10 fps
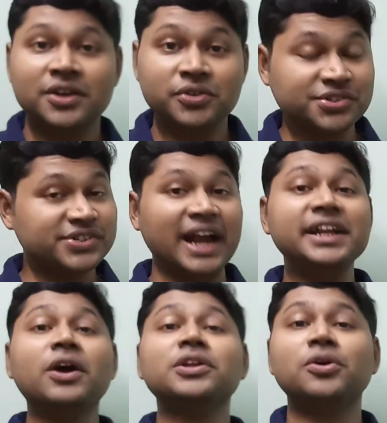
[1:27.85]
you are
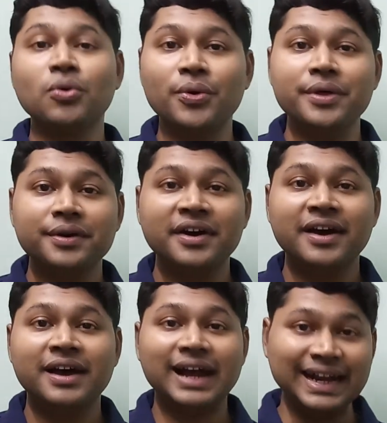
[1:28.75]
standing on a road
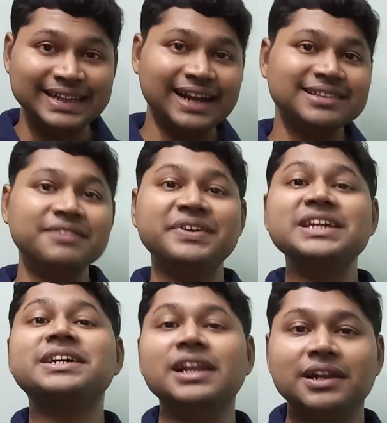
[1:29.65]
and there is a
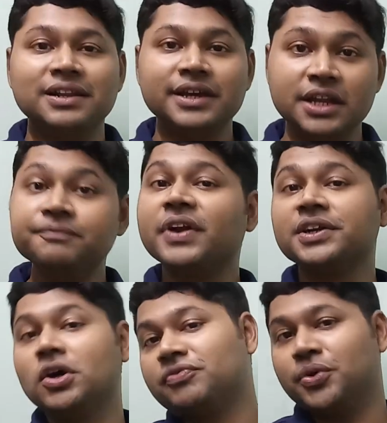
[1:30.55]
vehicle in
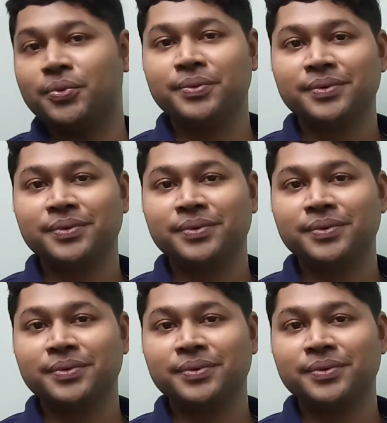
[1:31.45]
front of you.